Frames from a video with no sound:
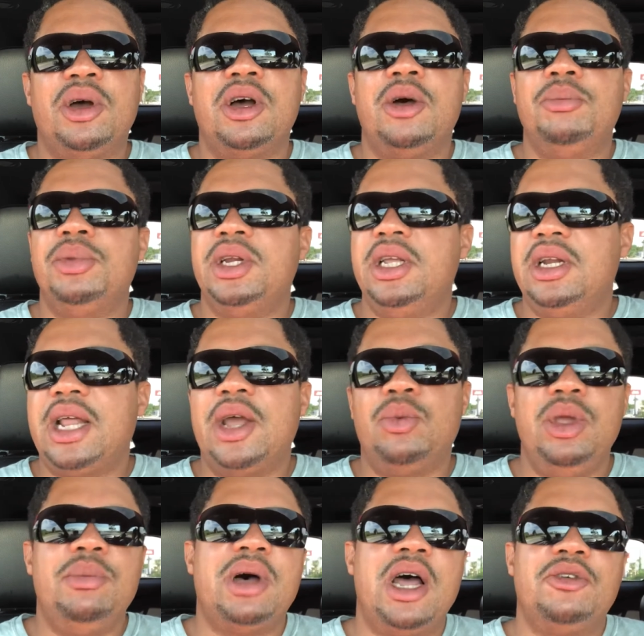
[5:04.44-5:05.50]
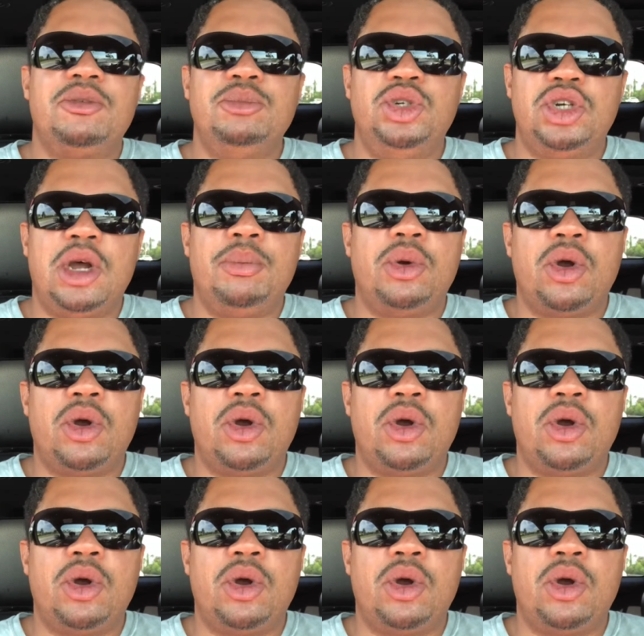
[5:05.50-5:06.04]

a company like we buy from Jump